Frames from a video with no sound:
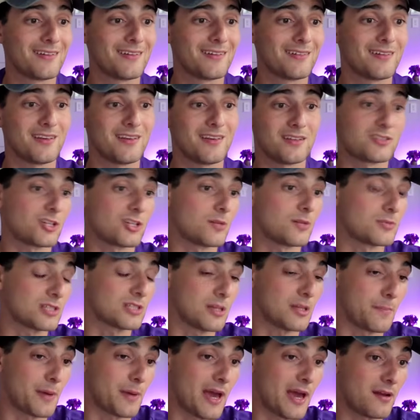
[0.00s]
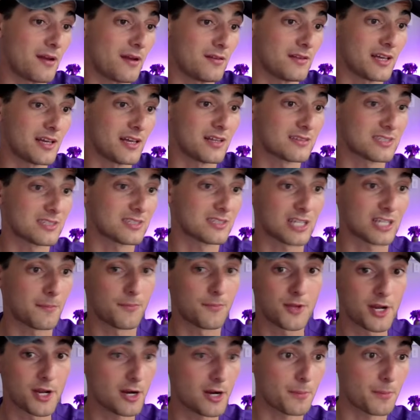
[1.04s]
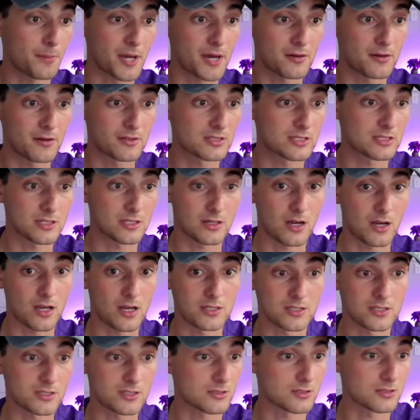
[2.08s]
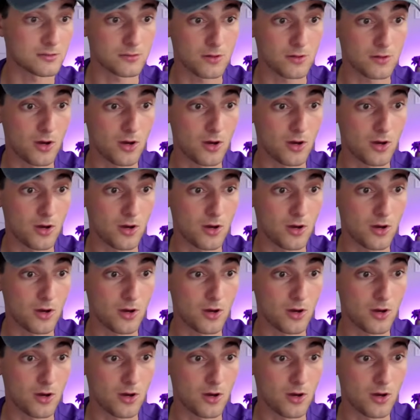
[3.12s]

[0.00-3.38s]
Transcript: in terms of the paddle landscape, there are paddles that cost